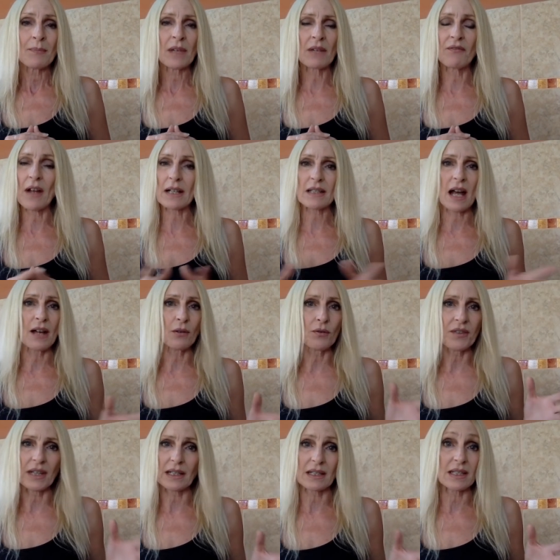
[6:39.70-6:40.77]
In fact, I
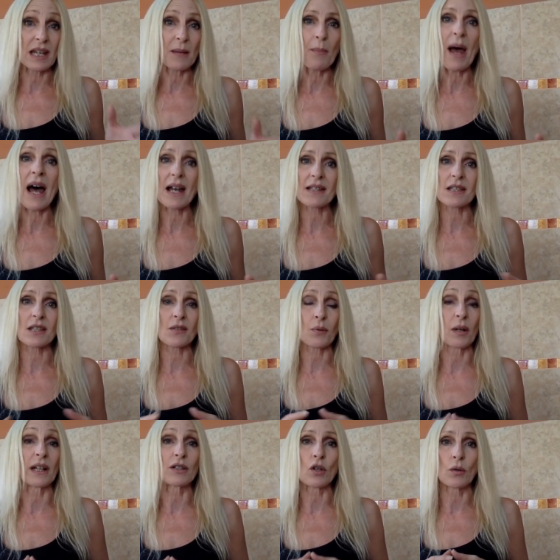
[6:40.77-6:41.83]
don't think a day passes
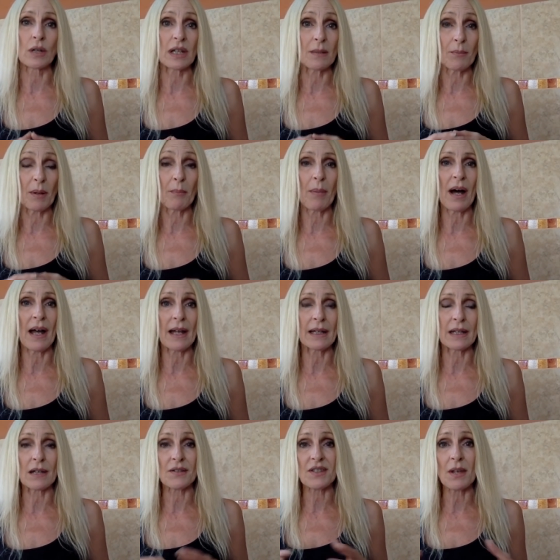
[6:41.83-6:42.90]
where I don't eat
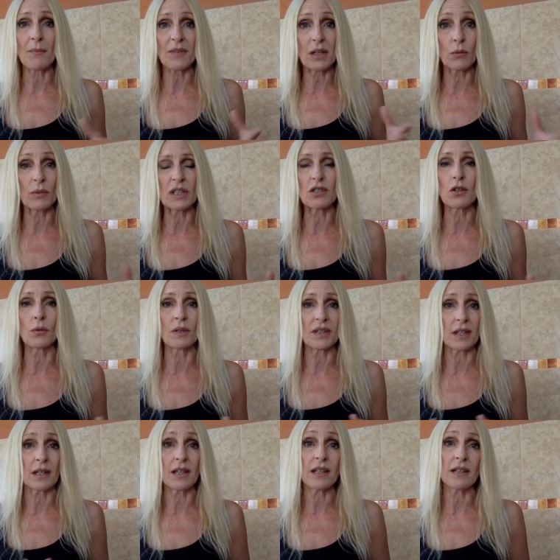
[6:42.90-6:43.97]
papaya. Now, something we do
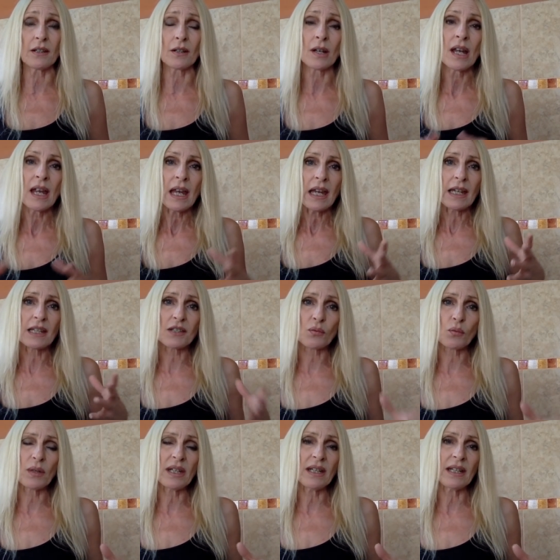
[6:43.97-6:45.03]
with it here is
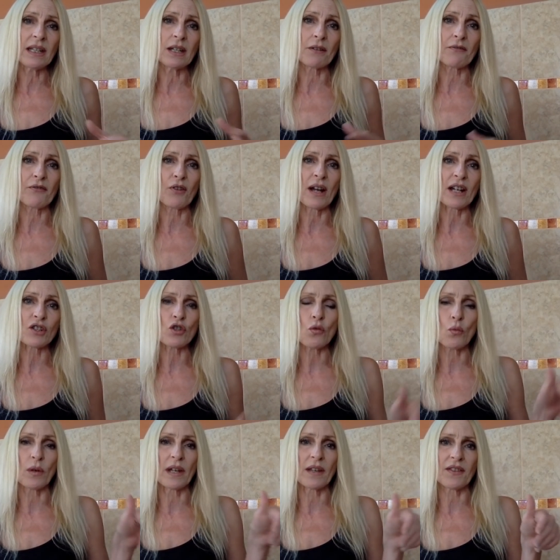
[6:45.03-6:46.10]
we eat it
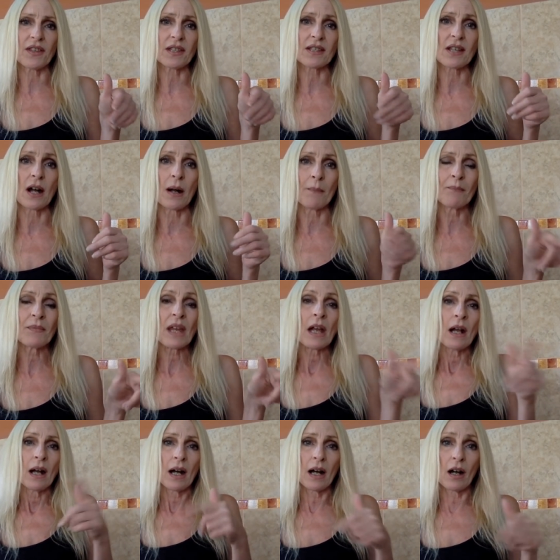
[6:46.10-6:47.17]
fresh with some
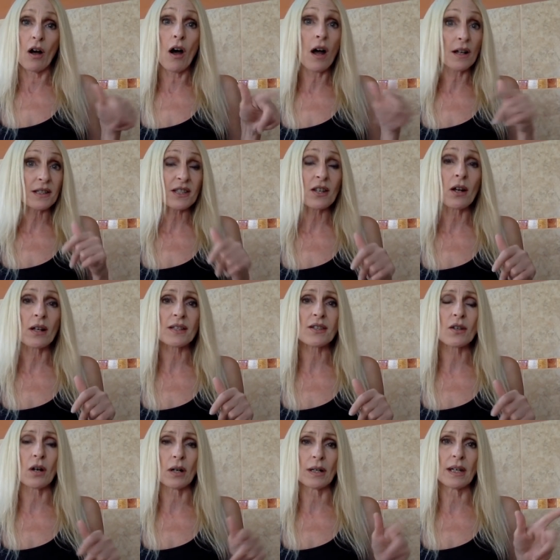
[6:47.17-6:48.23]
uh, hot
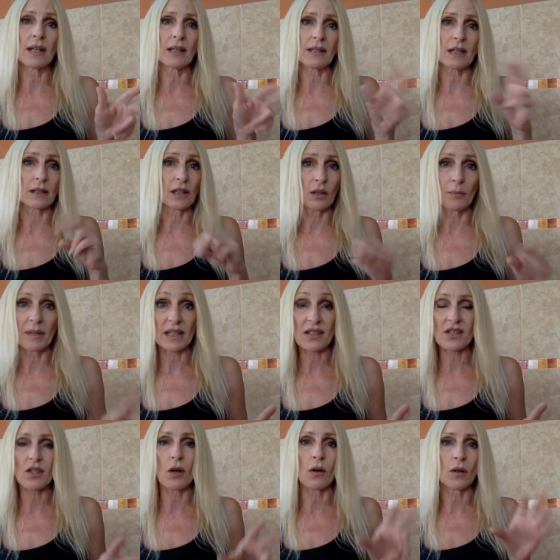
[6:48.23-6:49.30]
sauce on it, a little bit of
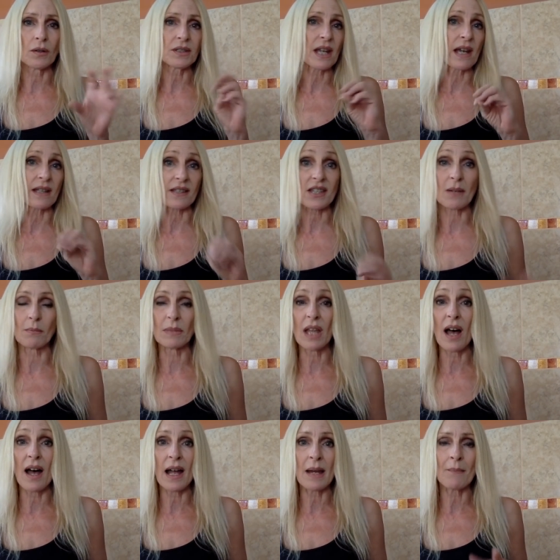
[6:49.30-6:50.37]
salt, and some
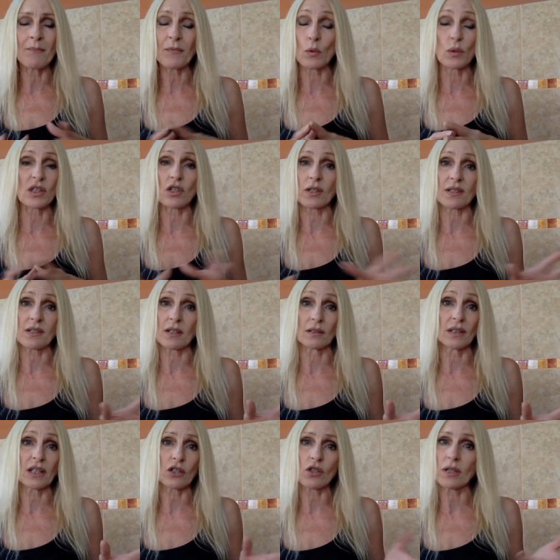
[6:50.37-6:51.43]
lime, which is
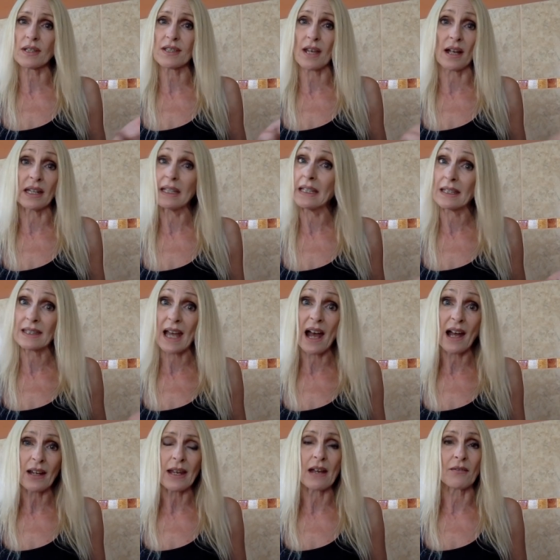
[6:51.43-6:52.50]
delicious. I eat
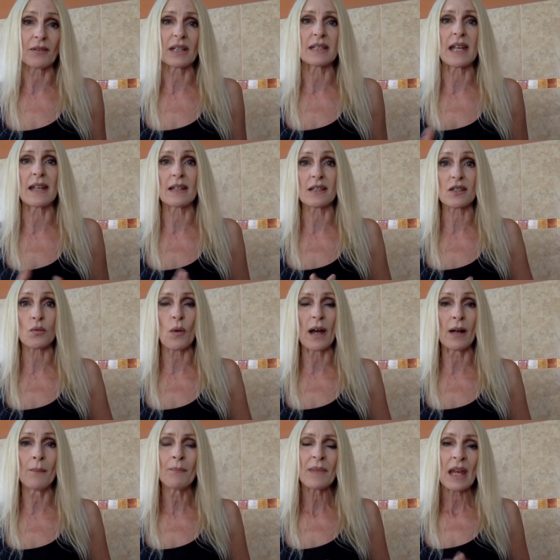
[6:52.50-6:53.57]
that every day as
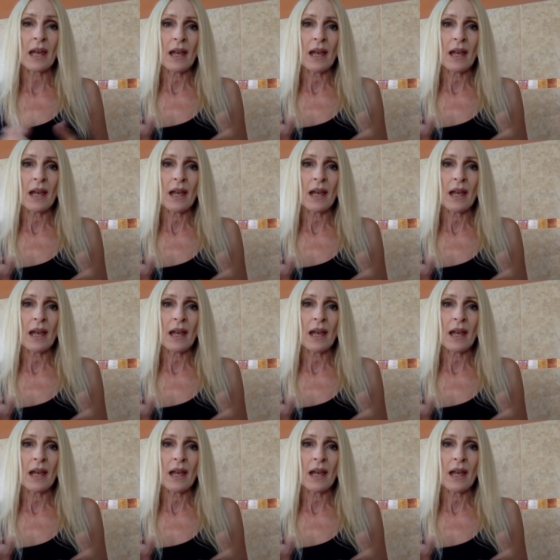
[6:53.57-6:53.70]
well.